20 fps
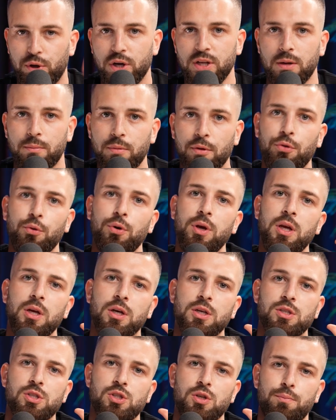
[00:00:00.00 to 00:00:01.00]
Point number 3
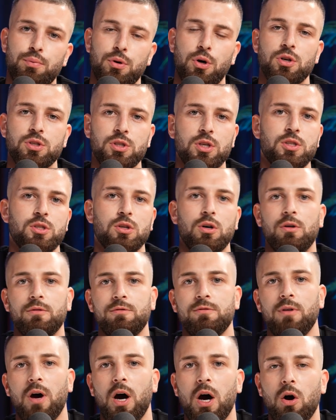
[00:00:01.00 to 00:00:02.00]
is the process of
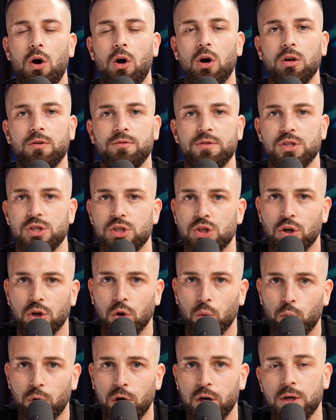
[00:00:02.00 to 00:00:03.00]
how all of this is going
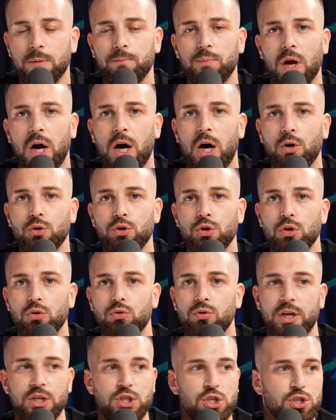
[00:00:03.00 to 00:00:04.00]
to work. How do you
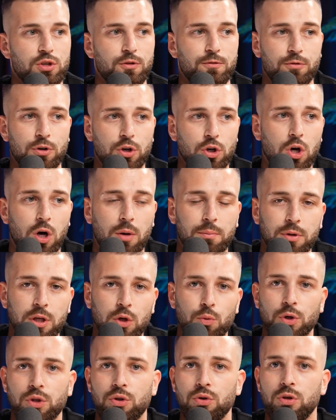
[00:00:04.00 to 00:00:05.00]
register for the company?
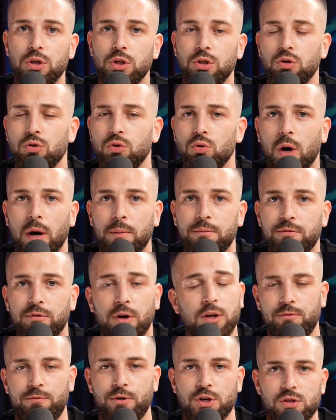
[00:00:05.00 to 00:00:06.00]
What do you need to do up
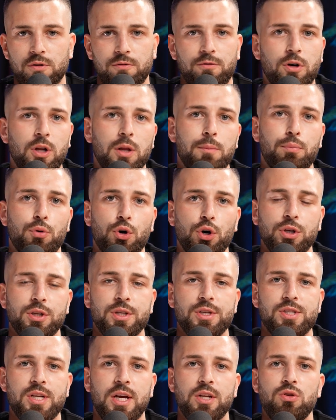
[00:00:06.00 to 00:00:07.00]
front? First of all, important
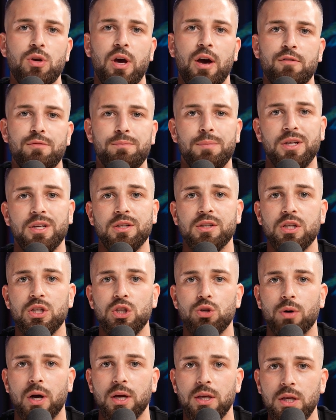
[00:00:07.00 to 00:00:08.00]
is that you have been in the
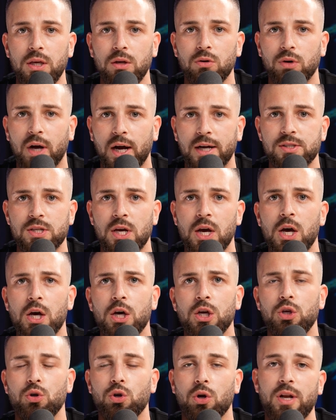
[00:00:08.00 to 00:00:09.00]
UAE, right?
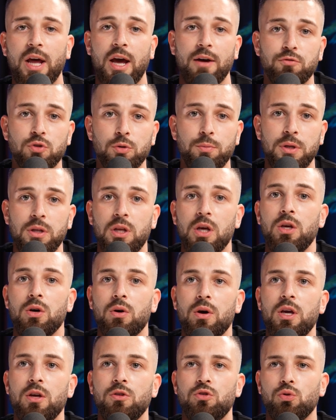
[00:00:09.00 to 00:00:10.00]
You don't have to be in the
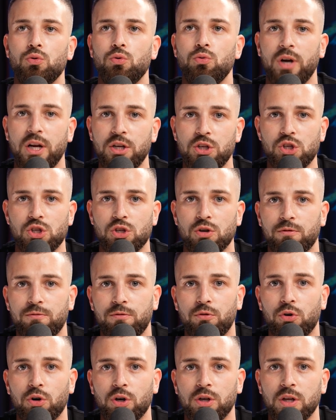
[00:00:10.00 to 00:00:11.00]
UAE to register
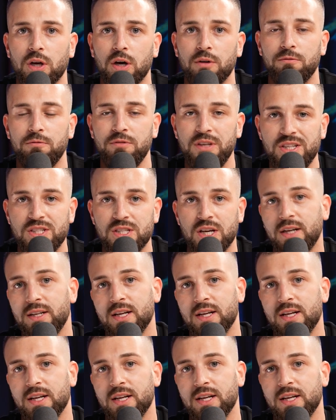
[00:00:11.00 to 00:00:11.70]
for the visa.